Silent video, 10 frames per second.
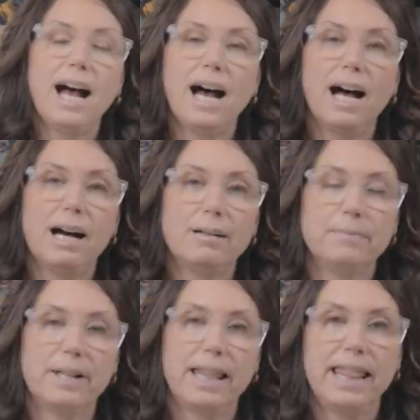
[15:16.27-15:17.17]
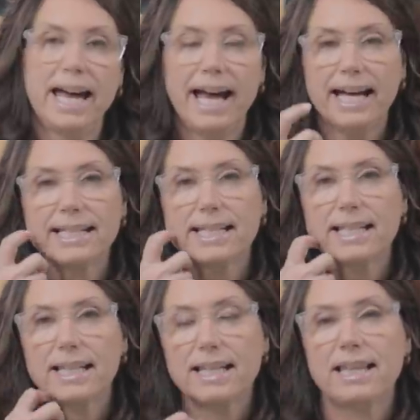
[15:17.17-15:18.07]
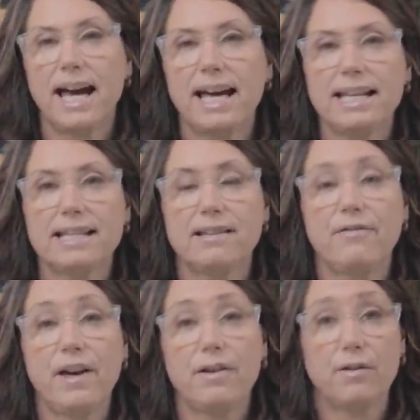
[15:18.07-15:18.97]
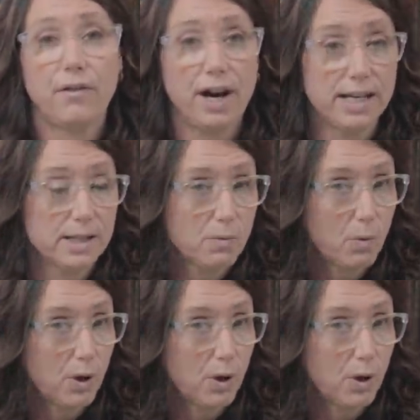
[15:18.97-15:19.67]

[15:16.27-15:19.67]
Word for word: that is the Feathered Friends